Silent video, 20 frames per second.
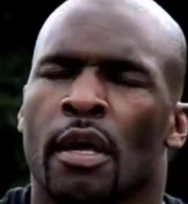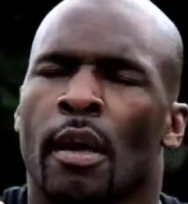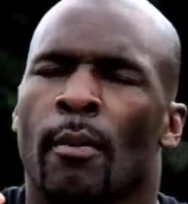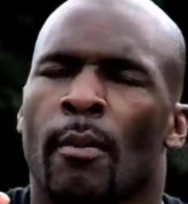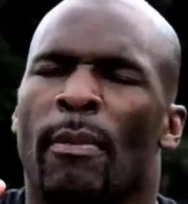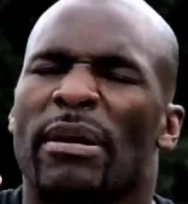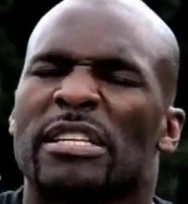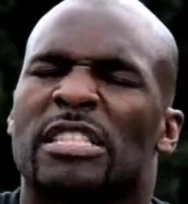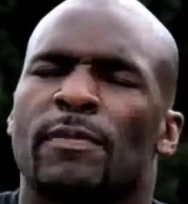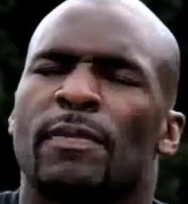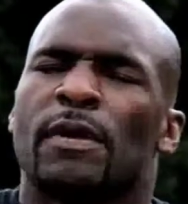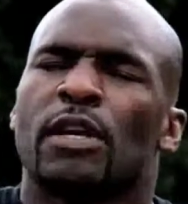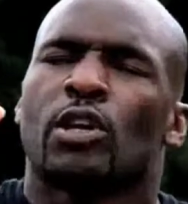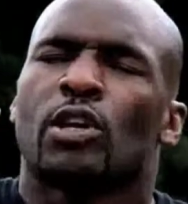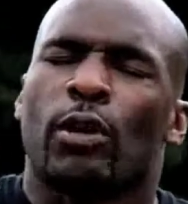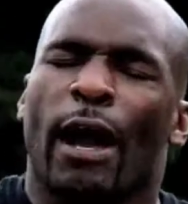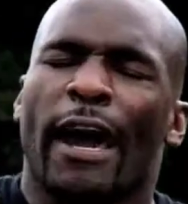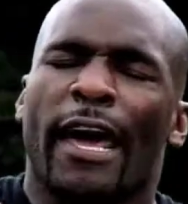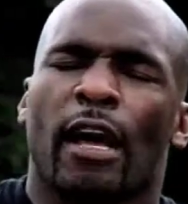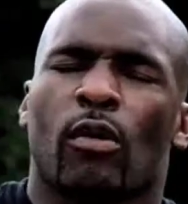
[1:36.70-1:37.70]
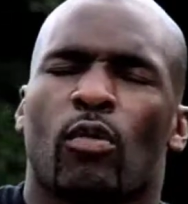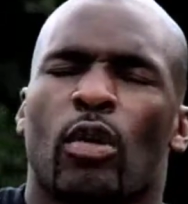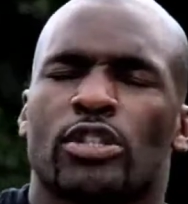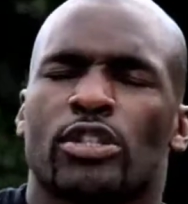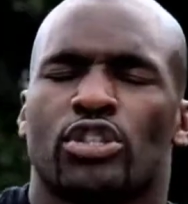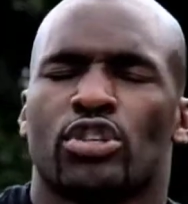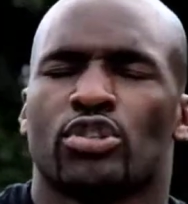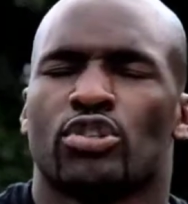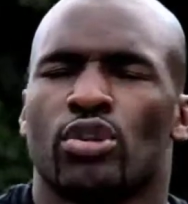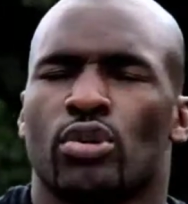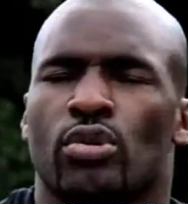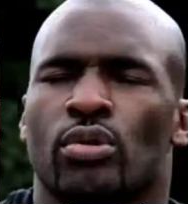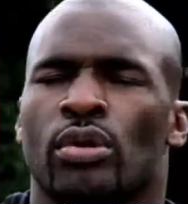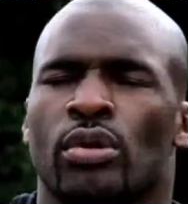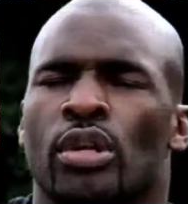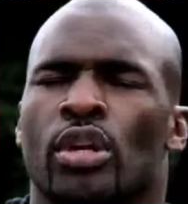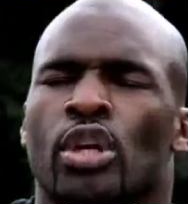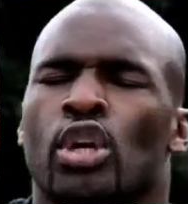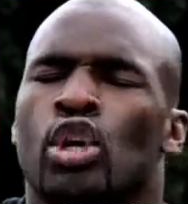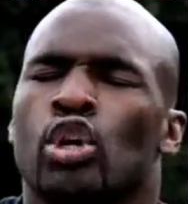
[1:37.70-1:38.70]
But to be great at what you do,
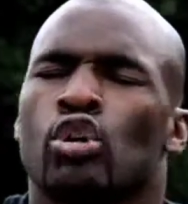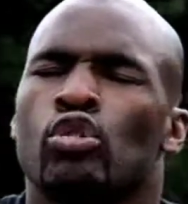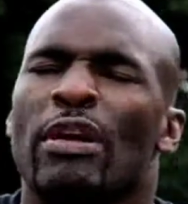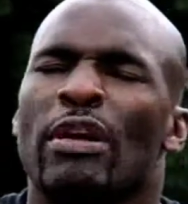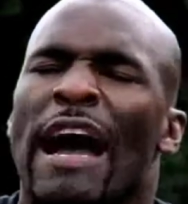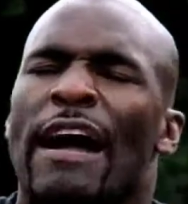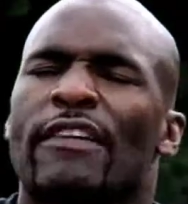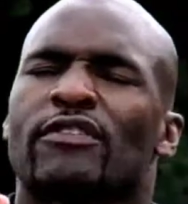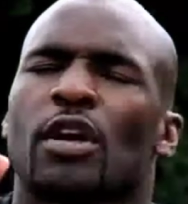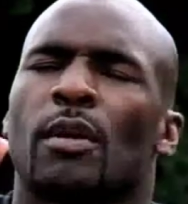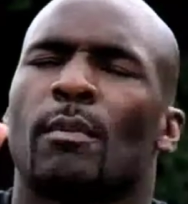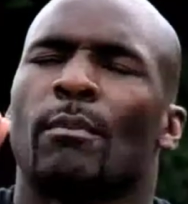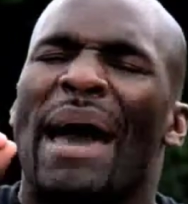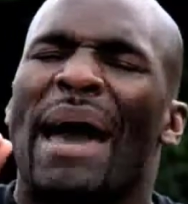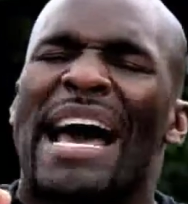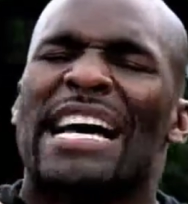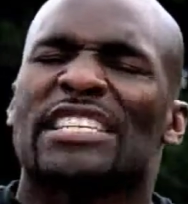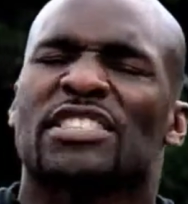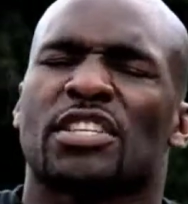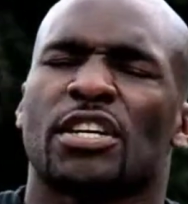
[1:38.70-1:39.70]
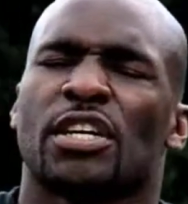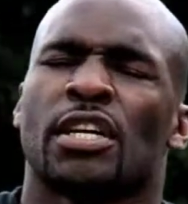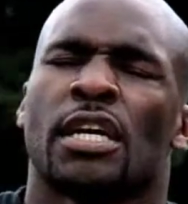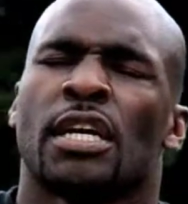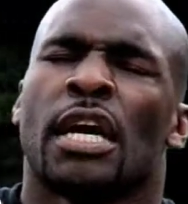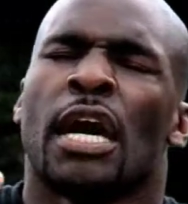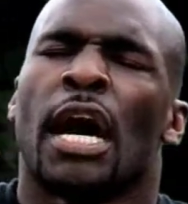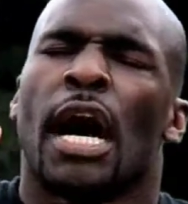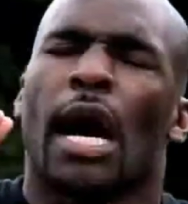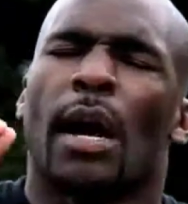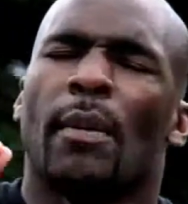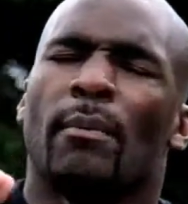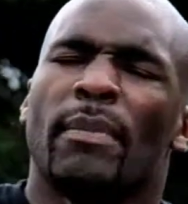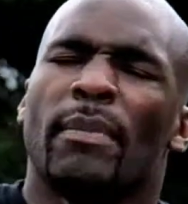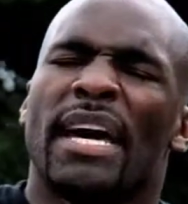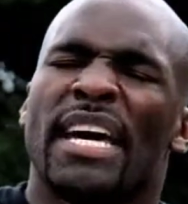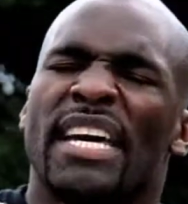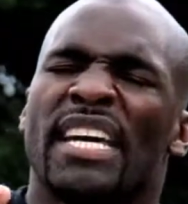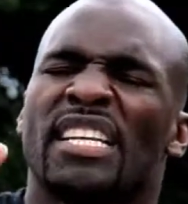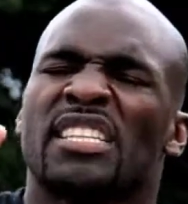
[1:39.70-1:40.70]
you have to master a
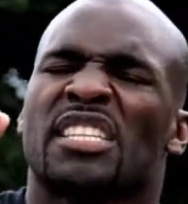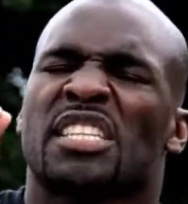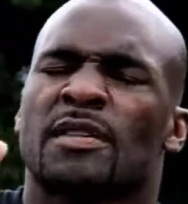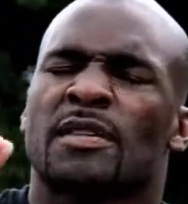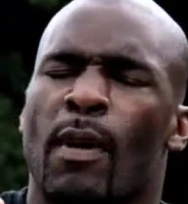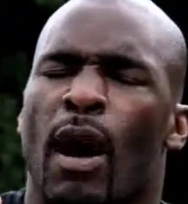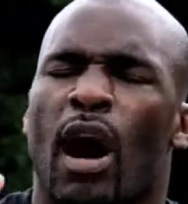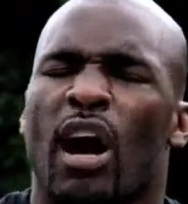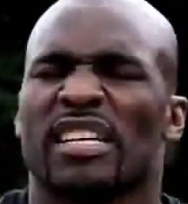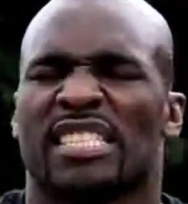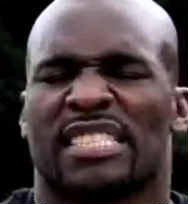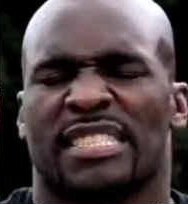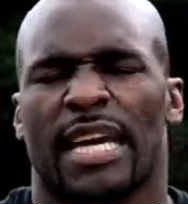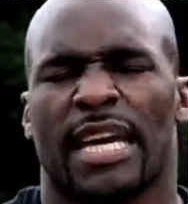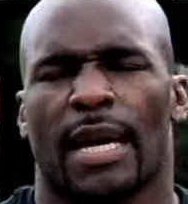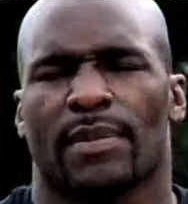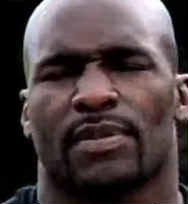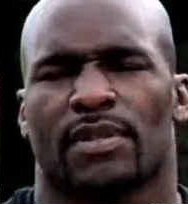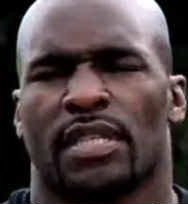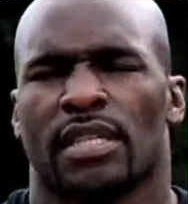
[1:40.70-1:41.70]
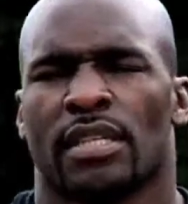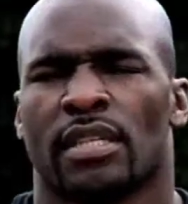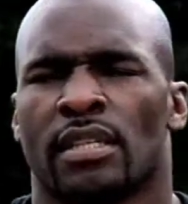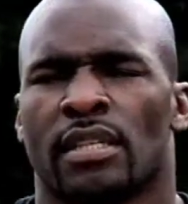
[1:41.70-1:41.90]
million small steps.